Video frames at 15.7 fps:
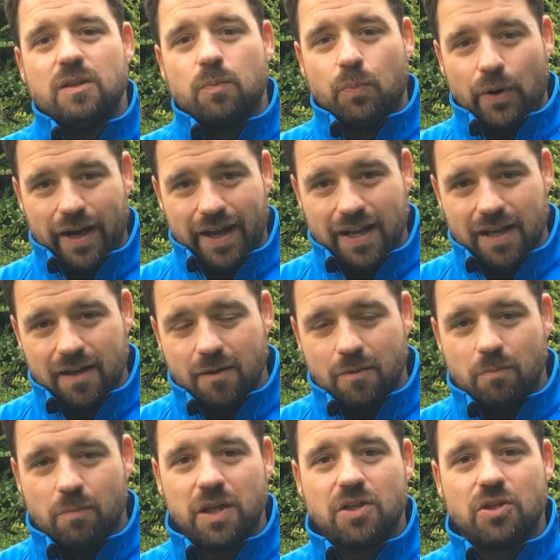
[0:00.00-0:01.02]
spray,
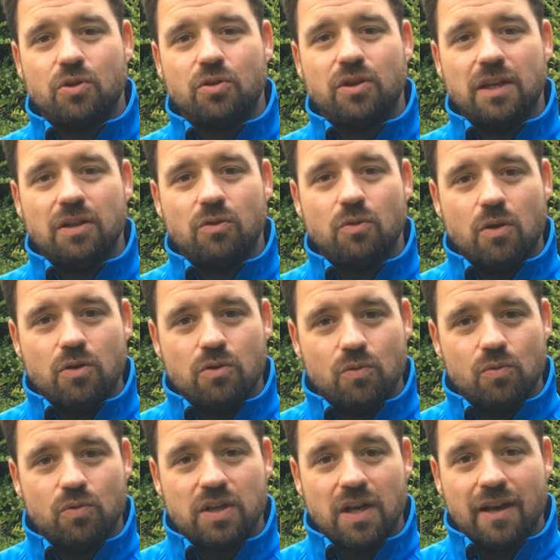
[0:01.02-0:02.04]
make sure that you
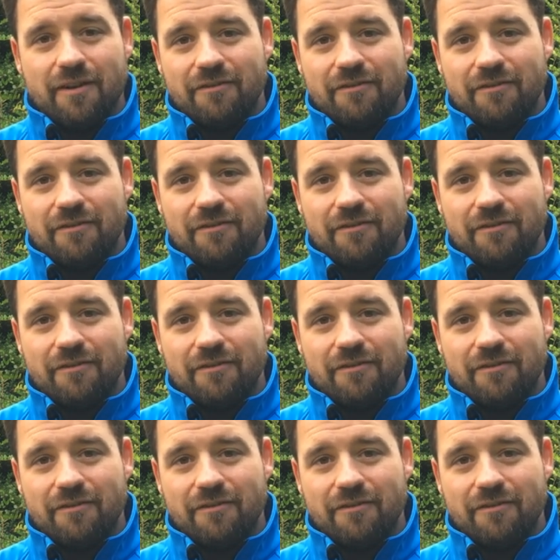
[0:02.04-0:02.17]
use